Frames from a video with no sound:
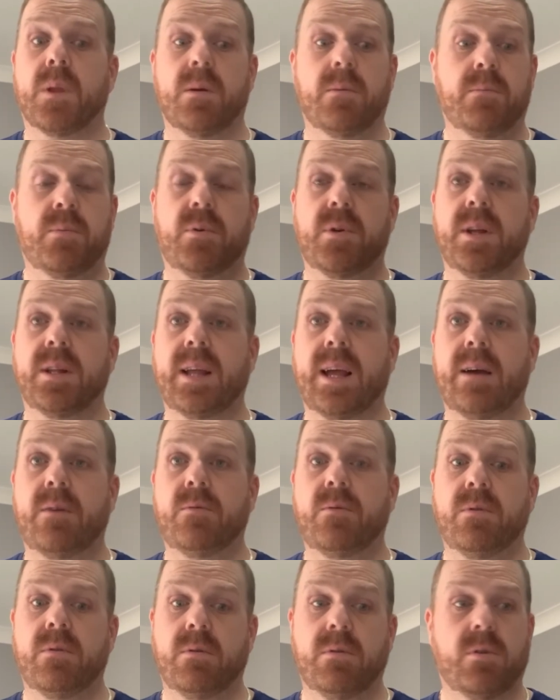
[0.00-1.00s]
put it
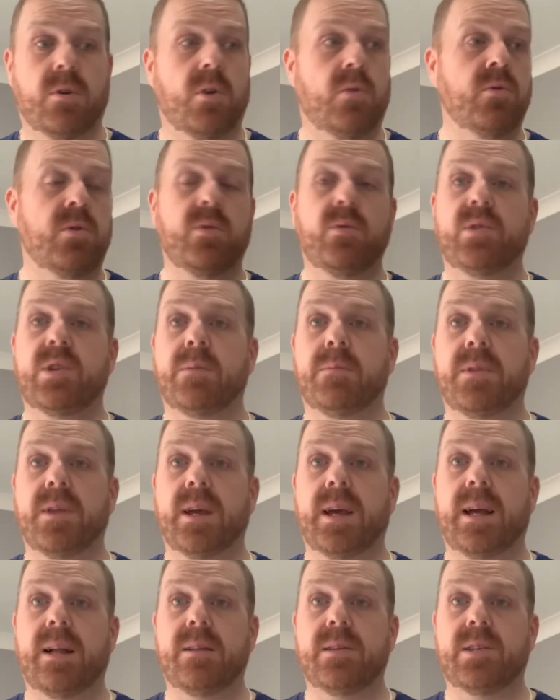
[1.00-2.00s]
down, go and do
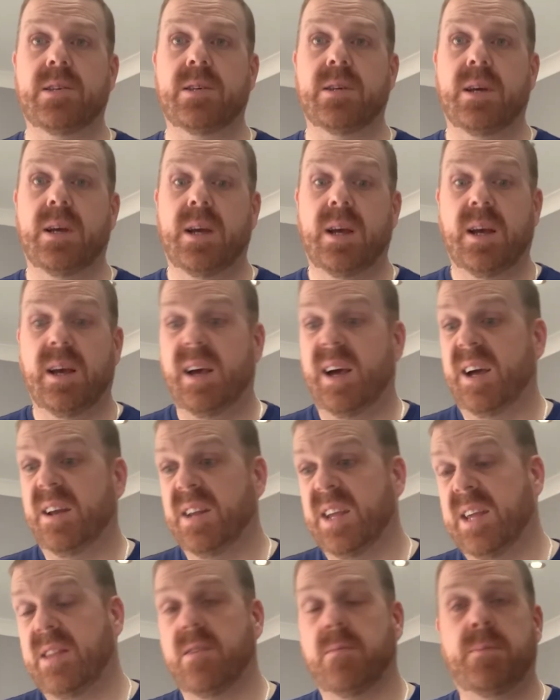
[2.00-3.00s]
something else, and
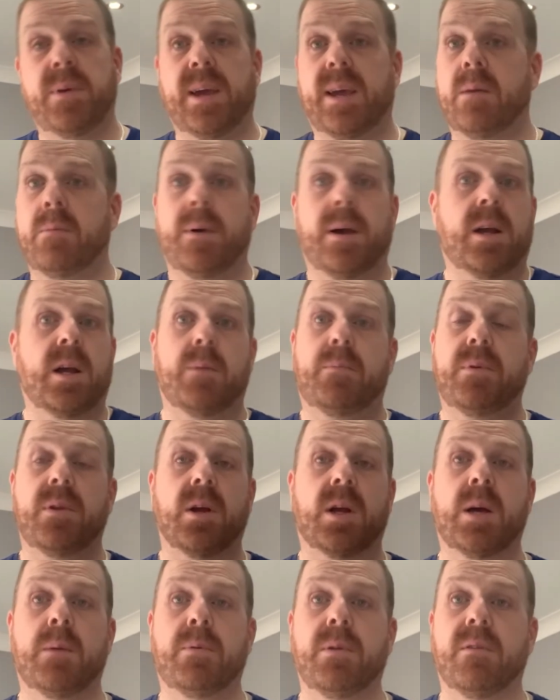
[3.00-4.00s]
either pick it back up in a
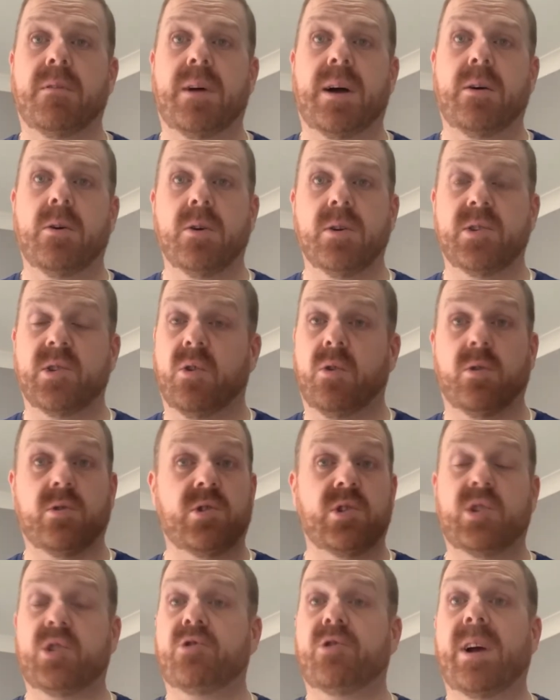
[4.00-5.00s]
couple of hours or
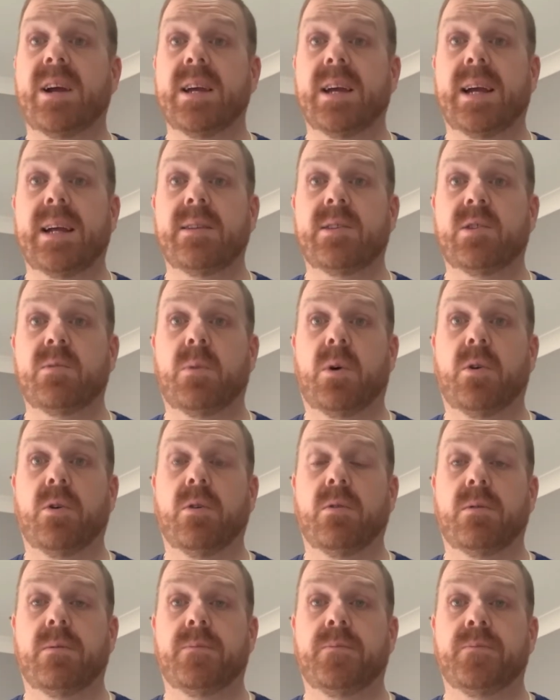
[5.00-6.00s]
just try again
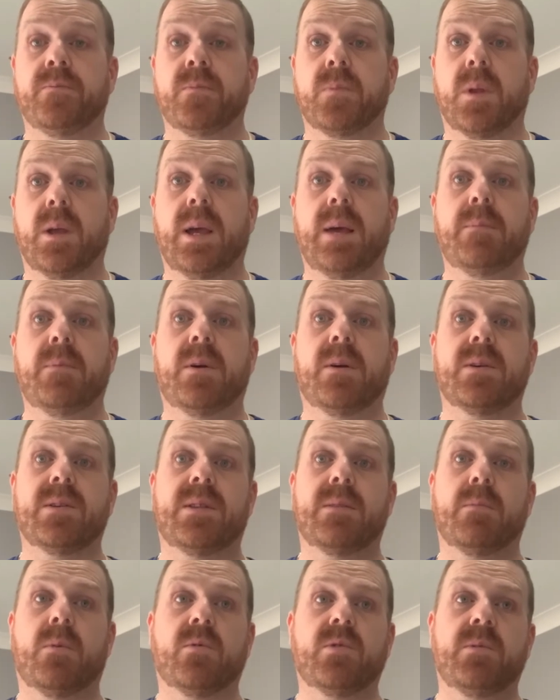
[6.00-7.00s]
tomorrow. Yeah, because
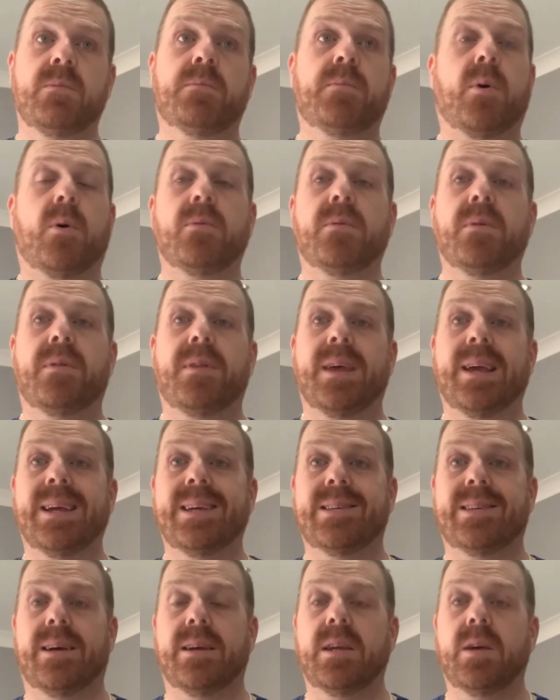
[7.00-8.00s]
the most important thing
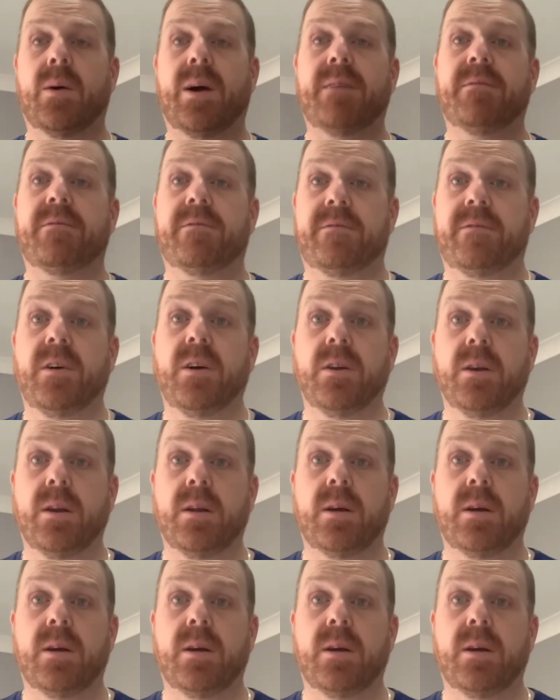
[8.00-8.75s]
is that you have fun.